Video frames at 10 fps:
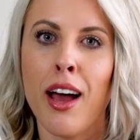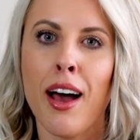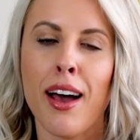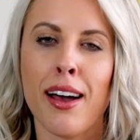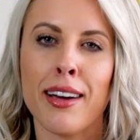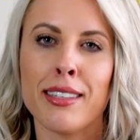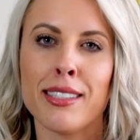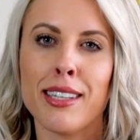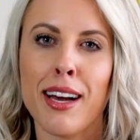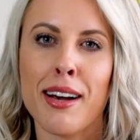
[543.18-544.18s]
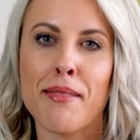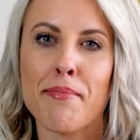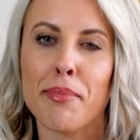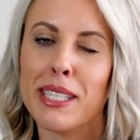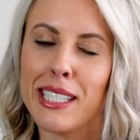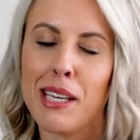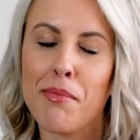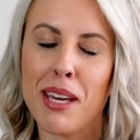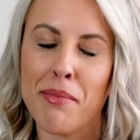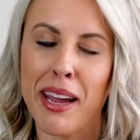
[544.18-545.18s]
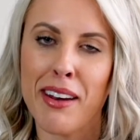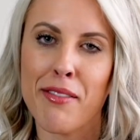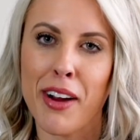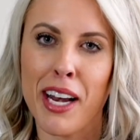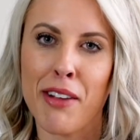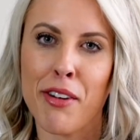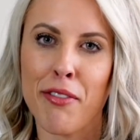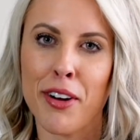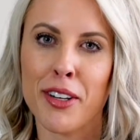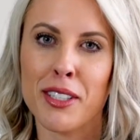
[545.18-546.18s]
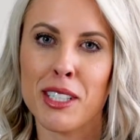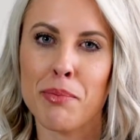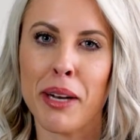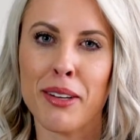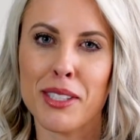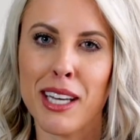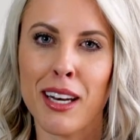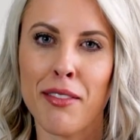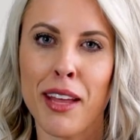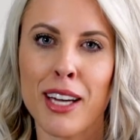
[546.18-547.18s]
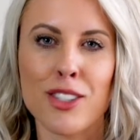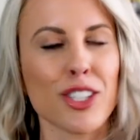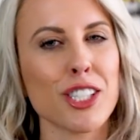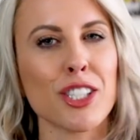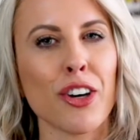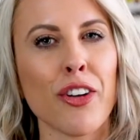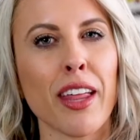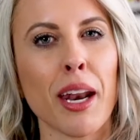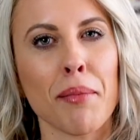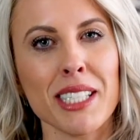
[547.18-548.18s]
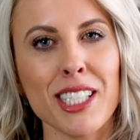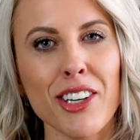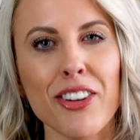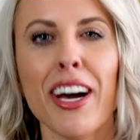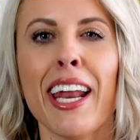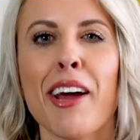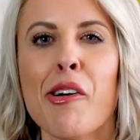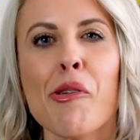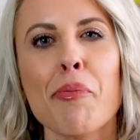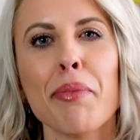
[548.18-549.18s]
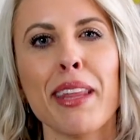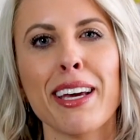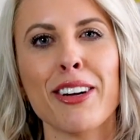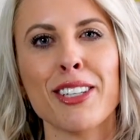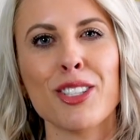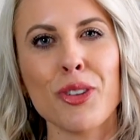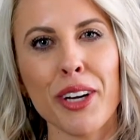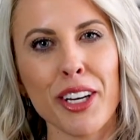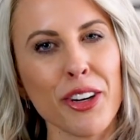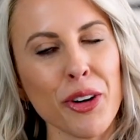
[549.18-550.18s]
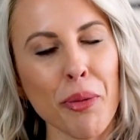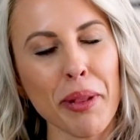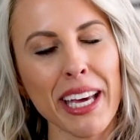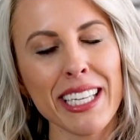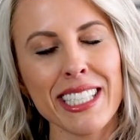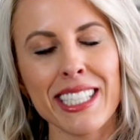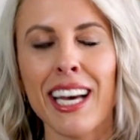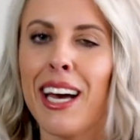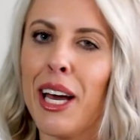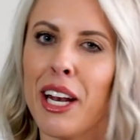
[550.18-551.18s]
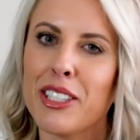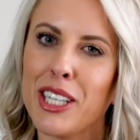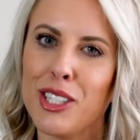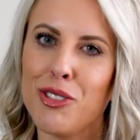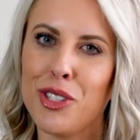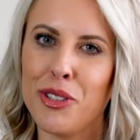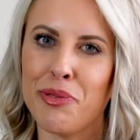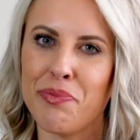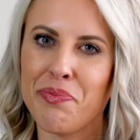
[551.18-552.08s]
and please keep me in mind for any referrals, but outside of that, just know that I miss you and I hope that you're enjoying your new place, and I'll talk to you soon.